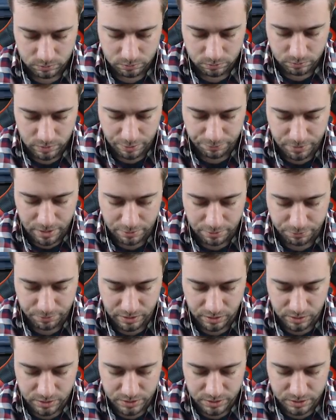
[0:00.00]
My fat
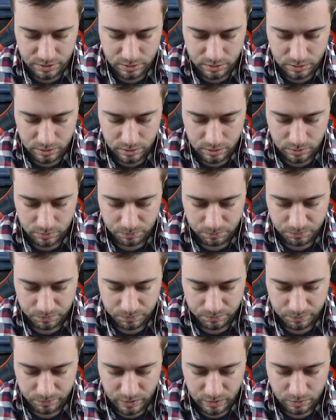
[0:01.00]
fingers.
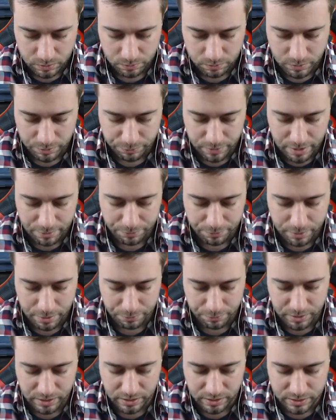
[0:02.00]
My fat, fat
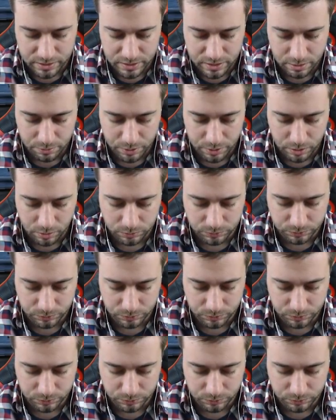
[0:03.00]
fingers. There we go.